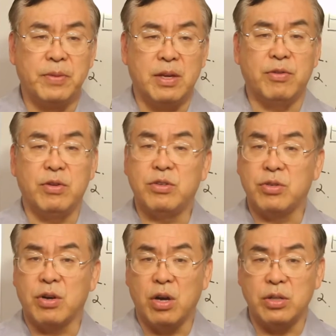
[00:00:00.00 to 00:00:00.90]
Therefore, you
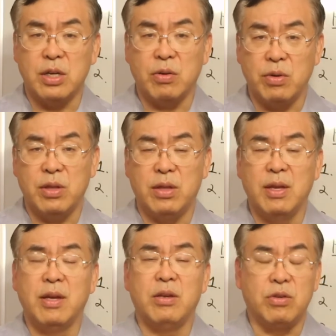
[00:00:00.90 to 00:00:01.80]
should contact with,
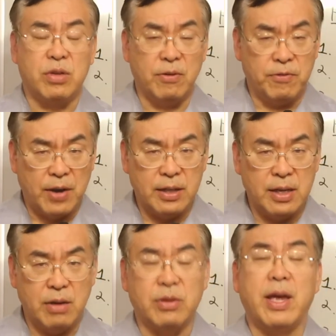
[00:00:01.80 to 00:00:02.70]
you can find
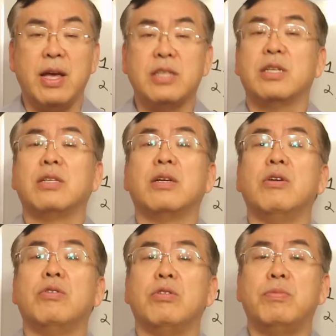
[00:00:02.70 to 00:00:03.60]
out agent
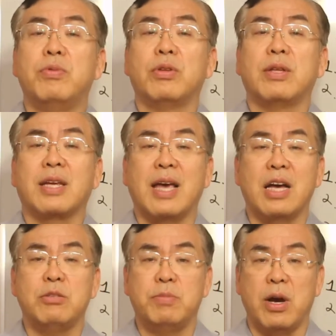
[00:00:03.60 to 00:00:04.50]
who brought the
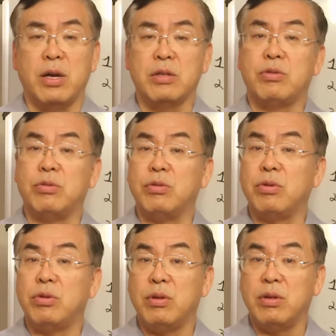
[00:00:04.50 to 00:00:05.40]
cash buyer to
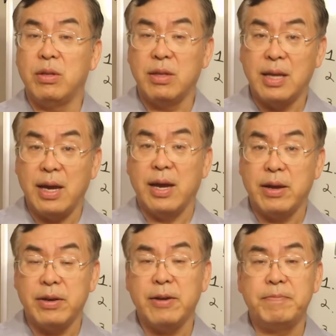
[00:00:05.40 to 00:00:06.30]
that
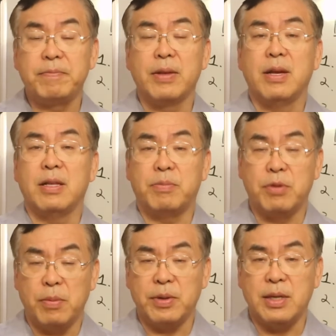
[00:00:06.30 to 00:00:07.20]
area, the
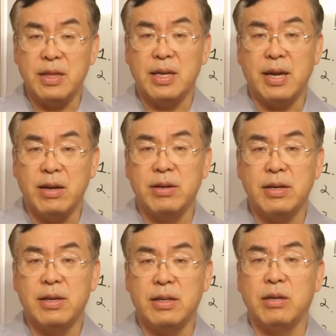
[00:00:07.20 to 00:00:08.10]
property in the
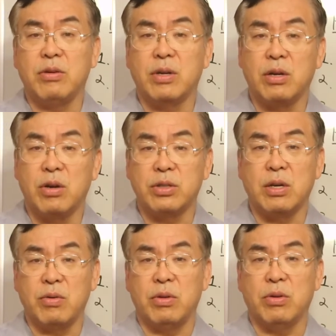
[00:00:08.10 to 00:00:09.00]
area, and then you're going to
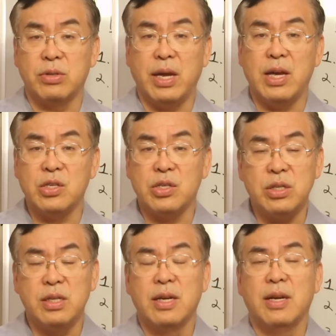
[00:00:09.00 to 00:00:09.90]
contact with those
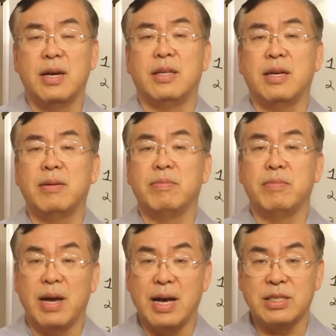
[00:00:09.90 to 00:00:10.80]
agents and then
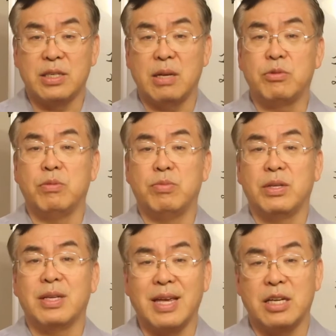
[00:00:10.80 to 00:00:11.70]
ask them to
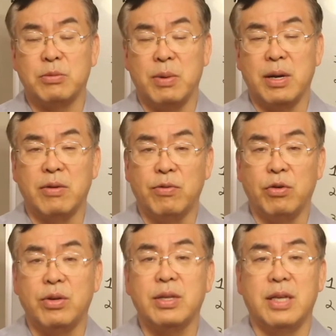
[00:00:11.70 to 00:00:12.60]
bring the cash buyer for
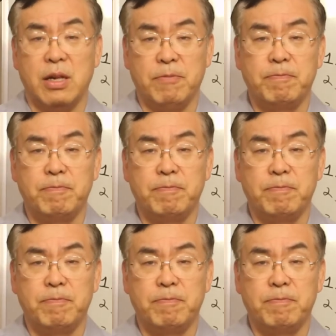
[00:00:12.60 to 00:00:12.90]
your deal.